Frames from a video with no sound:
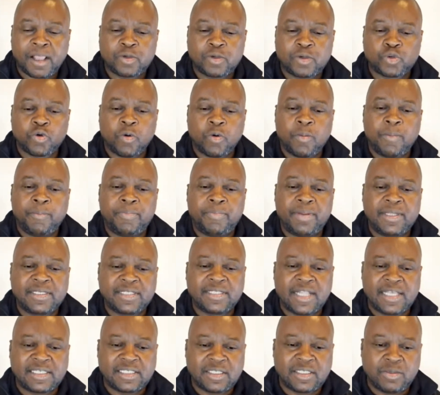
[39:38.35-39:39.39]
So please,
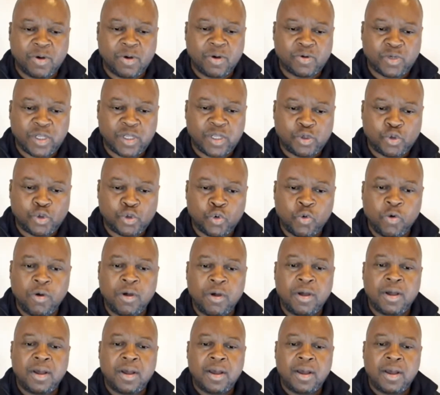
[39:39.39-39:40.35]
let's see what we can do.